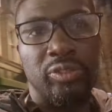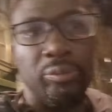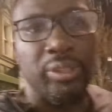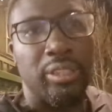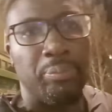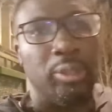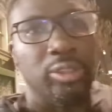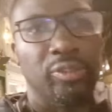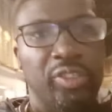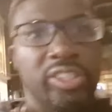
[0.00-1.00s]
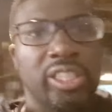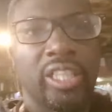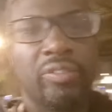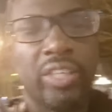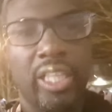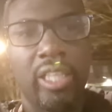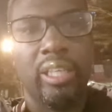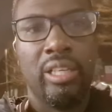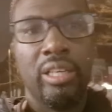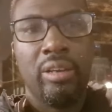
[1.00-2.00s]
from Mr. Box Office TV,
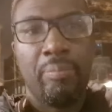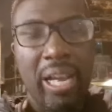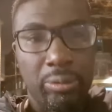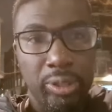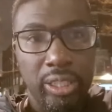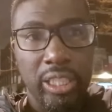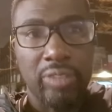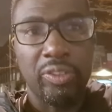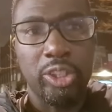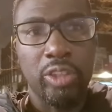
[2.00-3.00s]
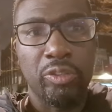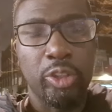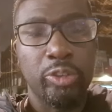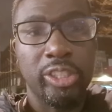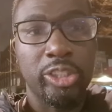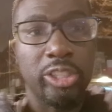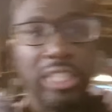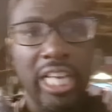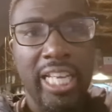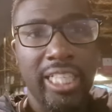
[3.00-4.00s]
back with another video for you
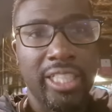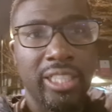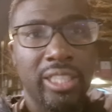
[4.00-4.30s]
today.